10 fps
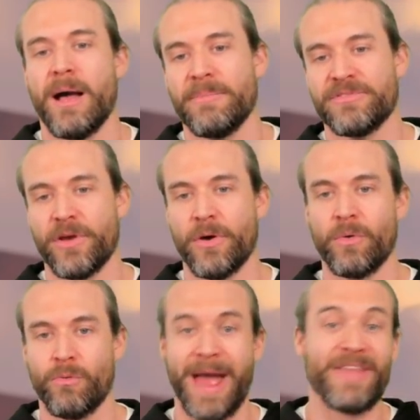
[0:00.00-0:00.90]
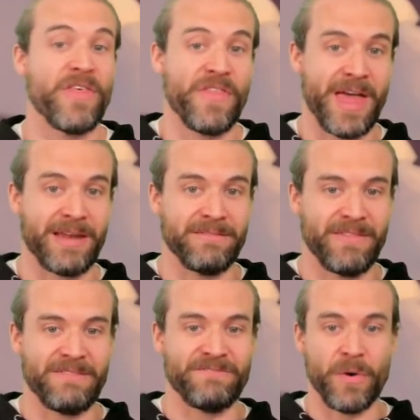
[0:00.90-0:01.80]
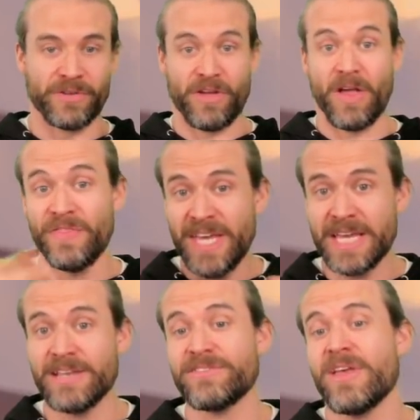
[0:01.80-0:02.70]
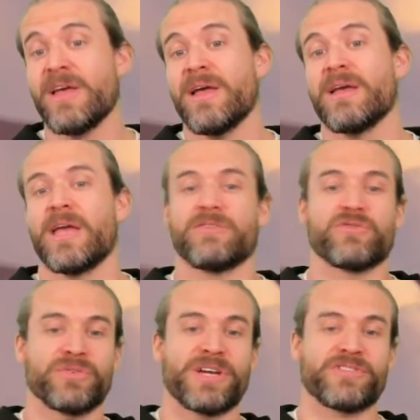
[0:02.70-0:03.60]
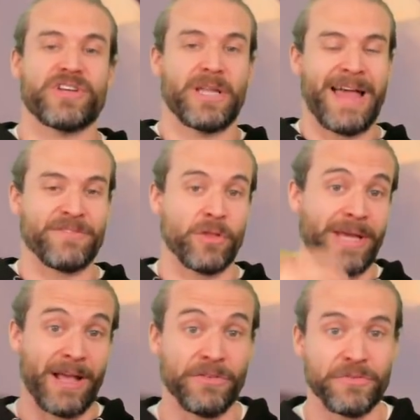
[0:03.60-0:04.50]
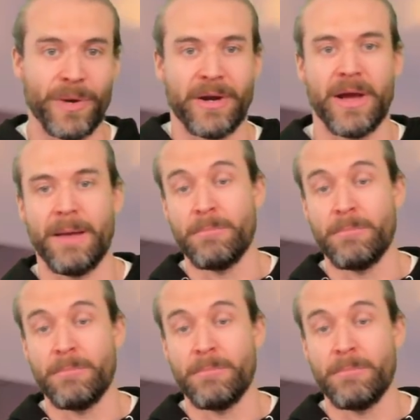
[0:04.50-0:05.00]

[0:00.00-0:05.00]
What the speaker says: So rather than focus on these, Druid decks are going to have to look elsewhere.